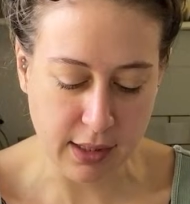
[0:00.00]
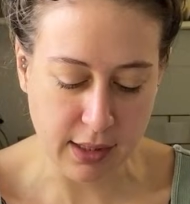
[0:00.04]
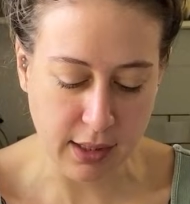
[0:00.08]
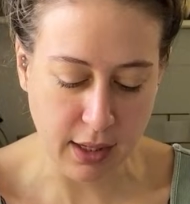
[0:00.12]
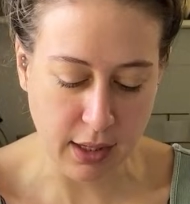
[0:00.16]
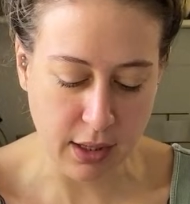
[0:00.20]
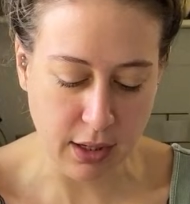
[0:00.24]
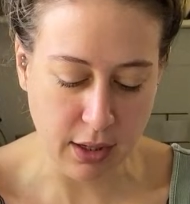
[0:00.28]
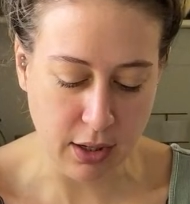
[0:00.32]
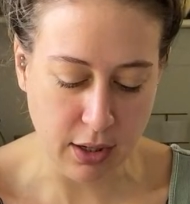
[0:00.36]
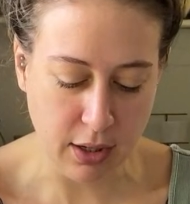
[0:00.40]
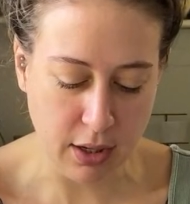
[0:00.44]

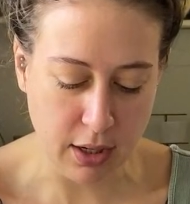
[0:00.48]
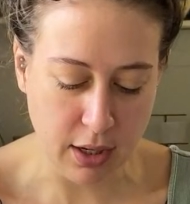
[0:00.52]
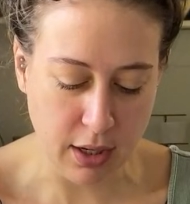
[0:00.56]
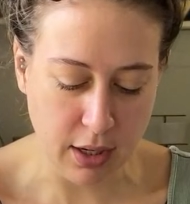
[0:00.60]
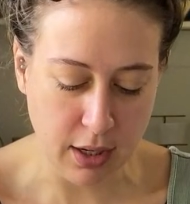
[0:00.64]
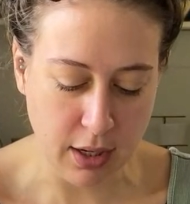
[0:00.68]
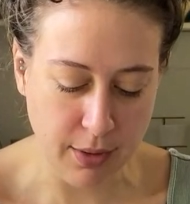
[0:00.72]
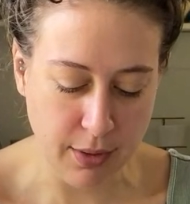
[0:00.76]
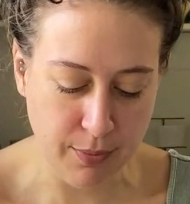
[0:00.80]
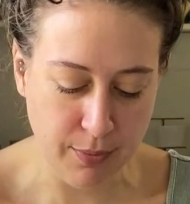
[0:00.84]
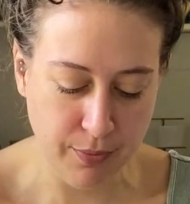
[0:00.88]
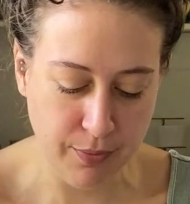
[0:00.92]
leather
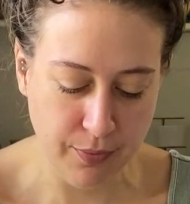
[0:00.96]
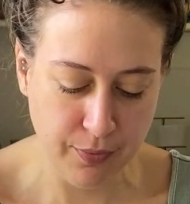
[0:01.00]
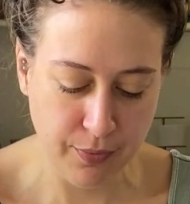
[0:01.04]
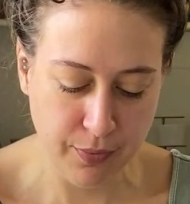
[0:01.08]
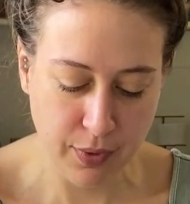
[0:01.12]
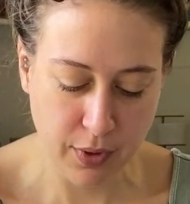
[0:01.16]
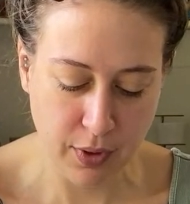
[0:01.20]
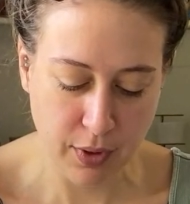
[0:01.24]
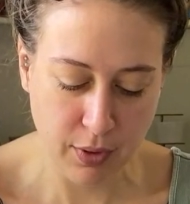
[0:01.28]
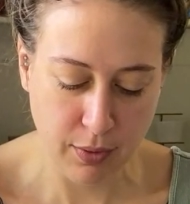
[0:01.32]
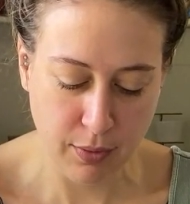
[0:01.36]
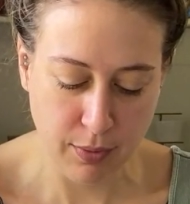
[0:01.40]
hard,
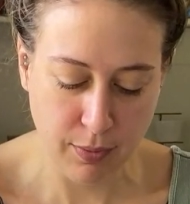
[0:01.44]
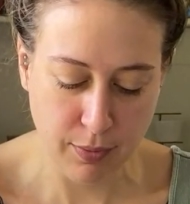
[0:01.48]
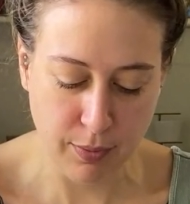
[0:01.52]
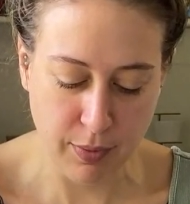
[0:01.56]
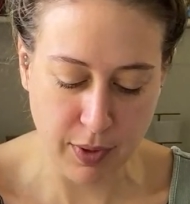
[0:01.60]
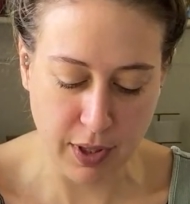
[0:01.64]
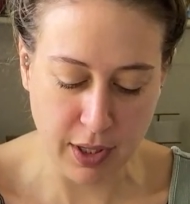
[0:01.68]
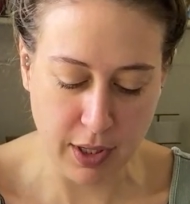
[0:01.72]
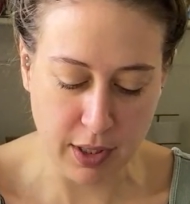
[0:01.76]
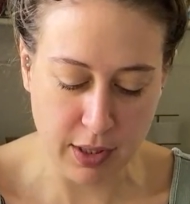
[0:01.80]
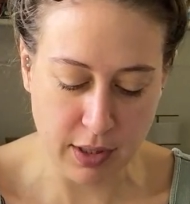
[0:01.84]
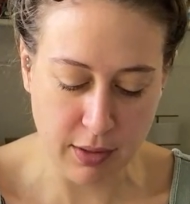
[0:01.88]

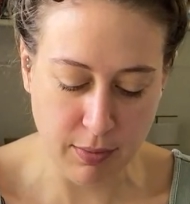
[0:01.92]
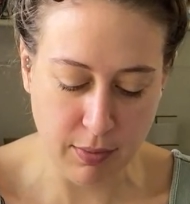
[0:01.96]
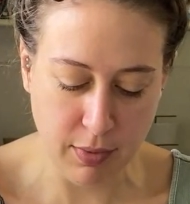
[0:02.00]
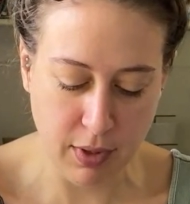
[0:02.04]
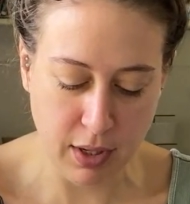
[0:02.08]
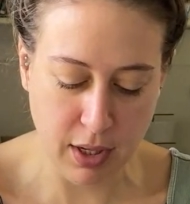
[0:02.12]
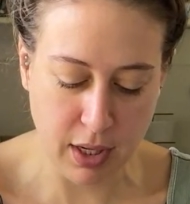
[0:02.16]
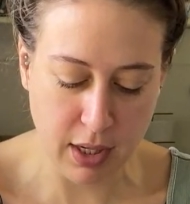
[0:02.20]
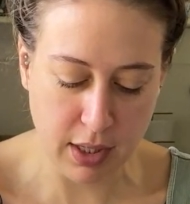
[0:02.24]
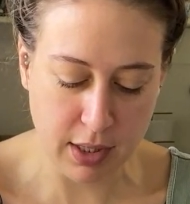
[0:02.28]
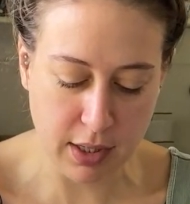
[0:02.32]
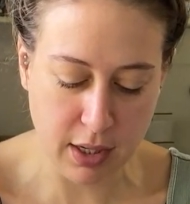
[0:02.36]
but it doesn't
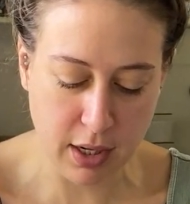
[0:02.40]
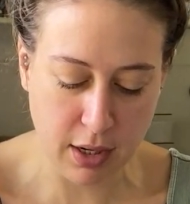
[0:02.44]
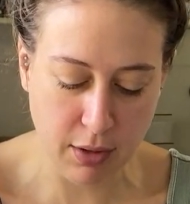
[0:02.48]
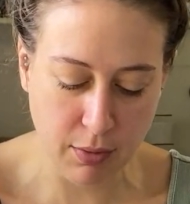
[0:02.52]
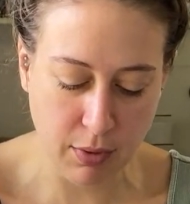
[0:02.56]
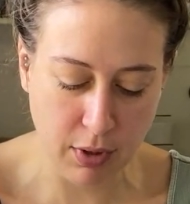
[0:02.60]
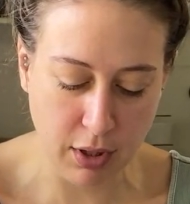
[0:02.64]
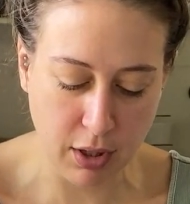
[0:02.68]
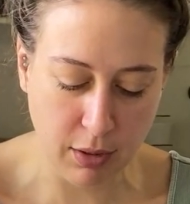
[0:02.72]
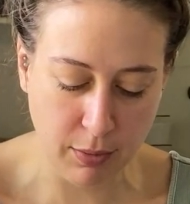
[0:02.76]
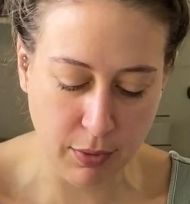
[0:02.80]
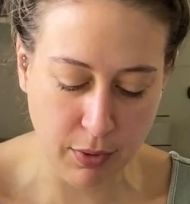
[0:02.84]
mean it's not
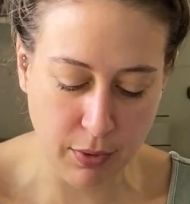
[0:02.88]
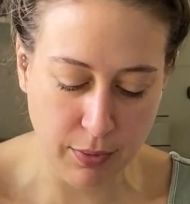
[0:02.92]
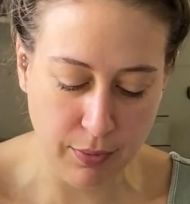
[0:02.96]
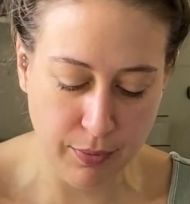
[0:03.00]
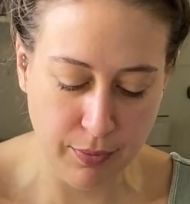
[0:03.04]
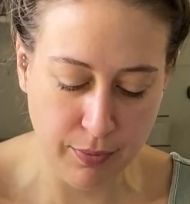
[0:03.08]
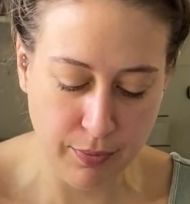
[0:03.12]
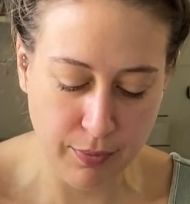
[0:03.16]
workable.